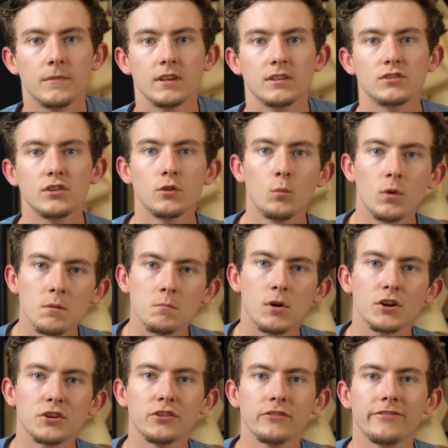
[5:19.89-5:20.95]
So you want to
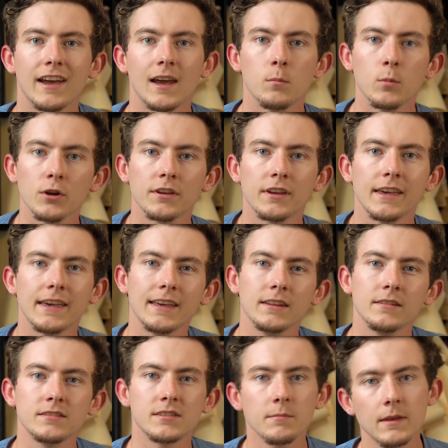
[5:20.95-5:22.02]
mark your fabric,
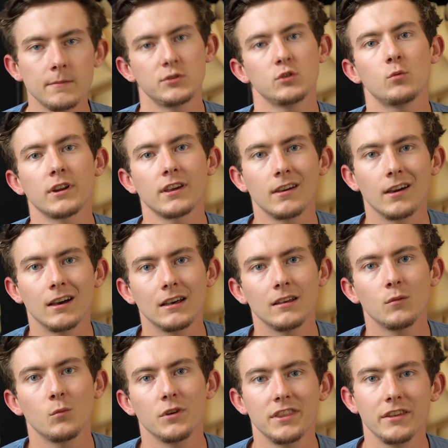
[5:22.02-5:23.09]
and sometimes you want to
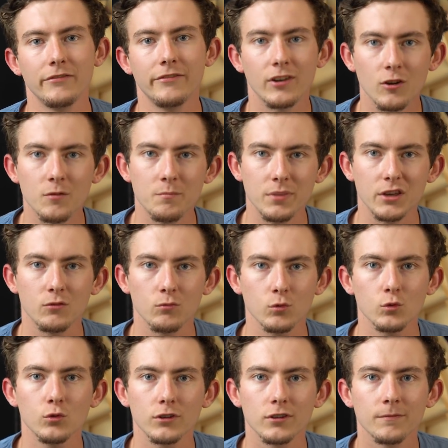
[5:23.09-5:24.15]
cut with a very big
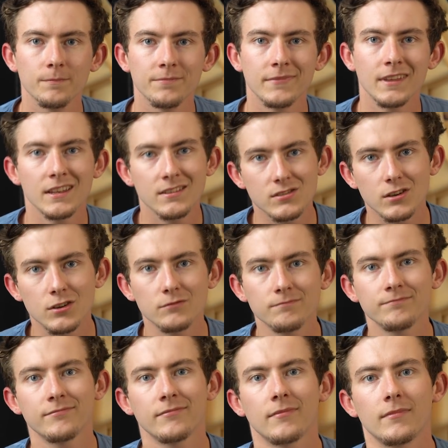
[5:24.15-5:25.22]
ruler. So
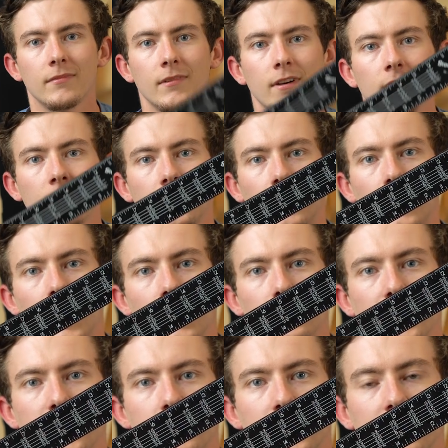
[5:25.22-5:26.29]
I
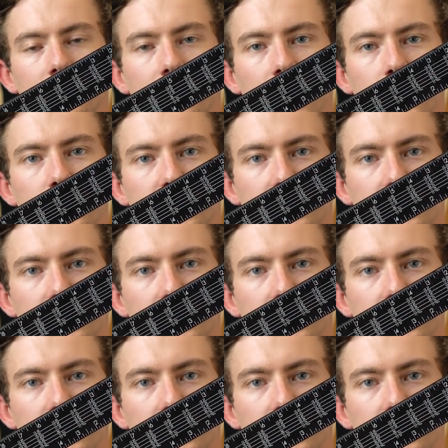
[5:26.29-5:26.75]
recommend a framing